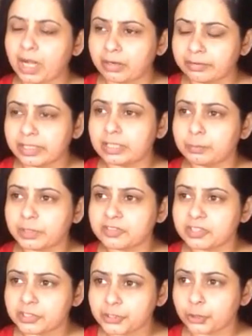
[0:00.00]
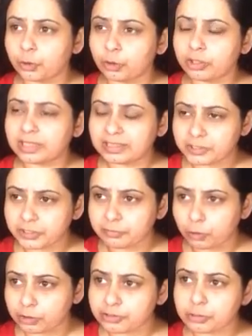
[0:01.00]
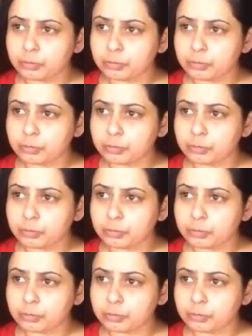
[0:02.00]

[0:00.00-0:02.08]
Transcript: 100% sure that she wants